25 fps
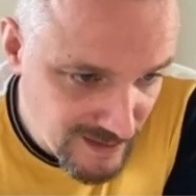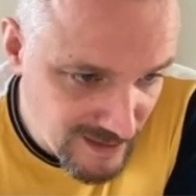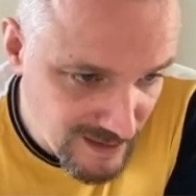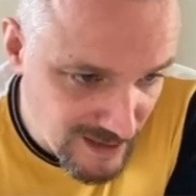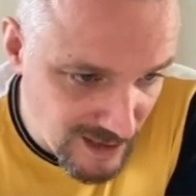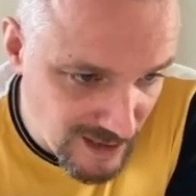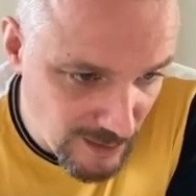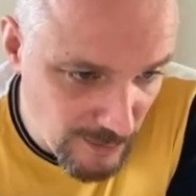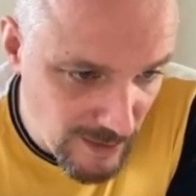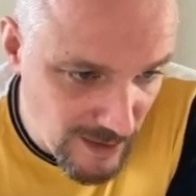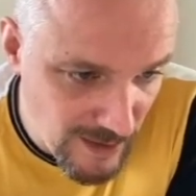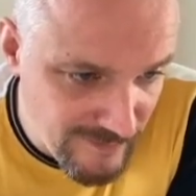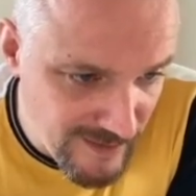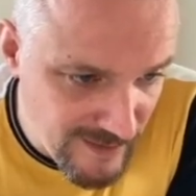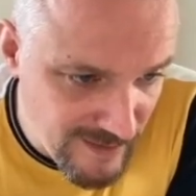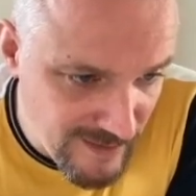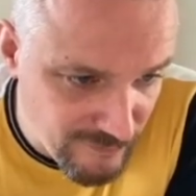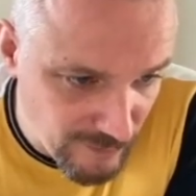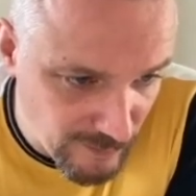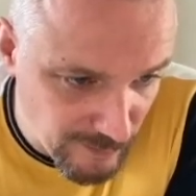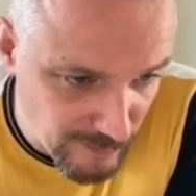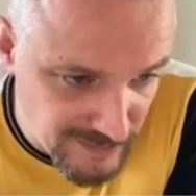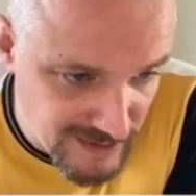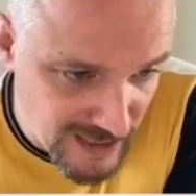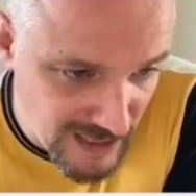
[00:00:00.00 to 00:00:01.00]
However,
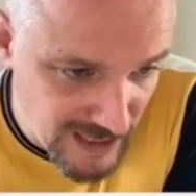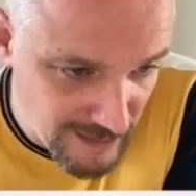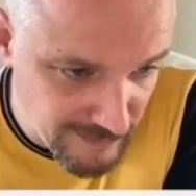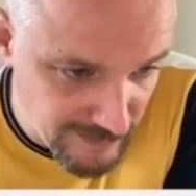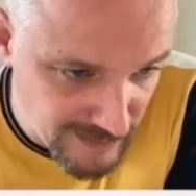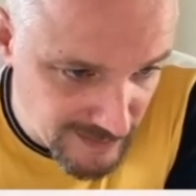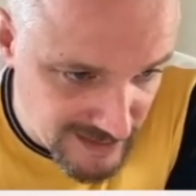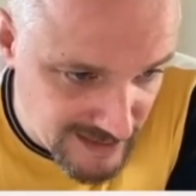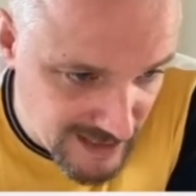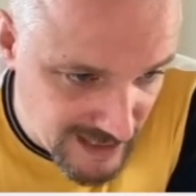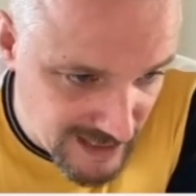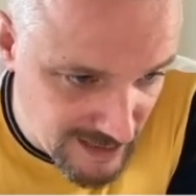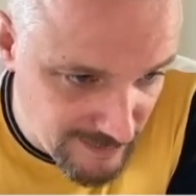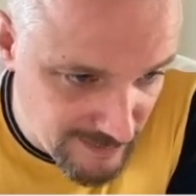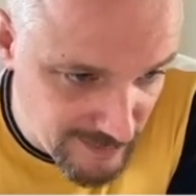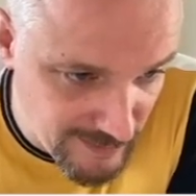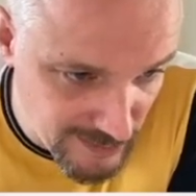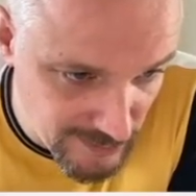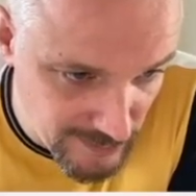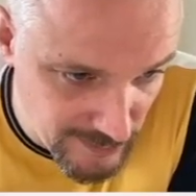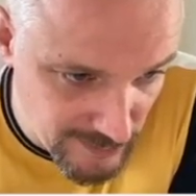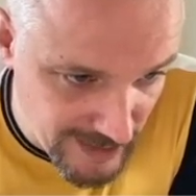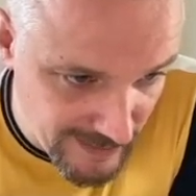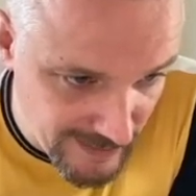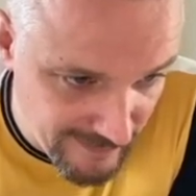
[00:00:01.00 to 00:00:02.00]
from time to time,
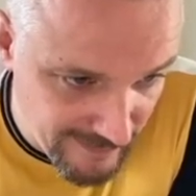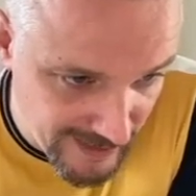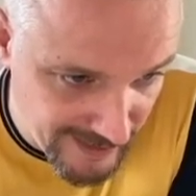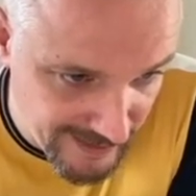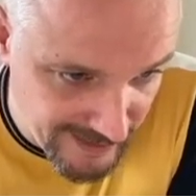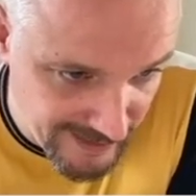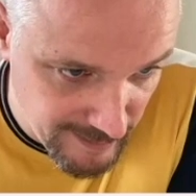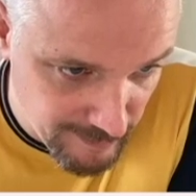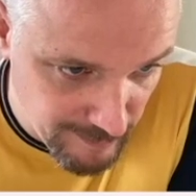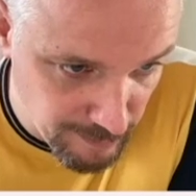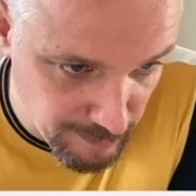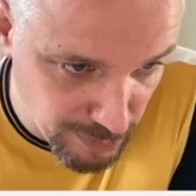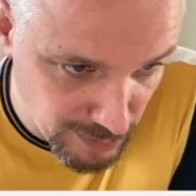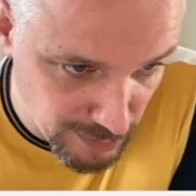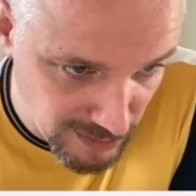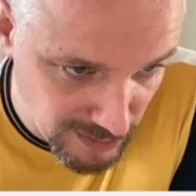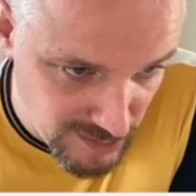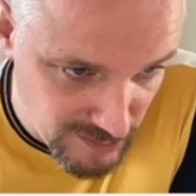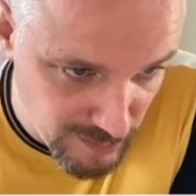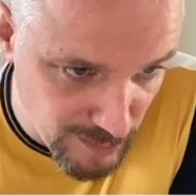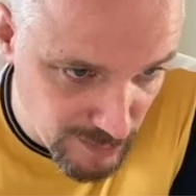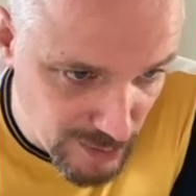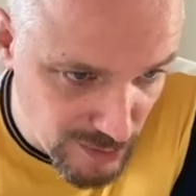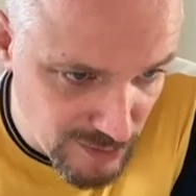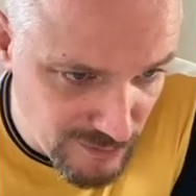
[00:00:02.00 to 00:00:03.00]
you get that
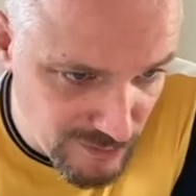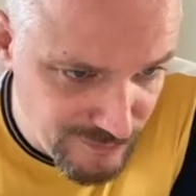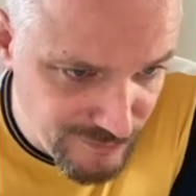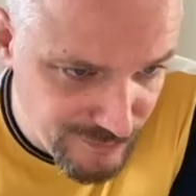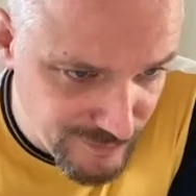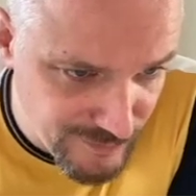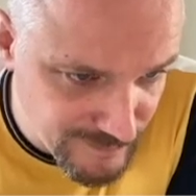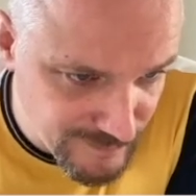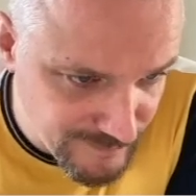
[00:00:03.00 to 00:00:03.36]
impulse move,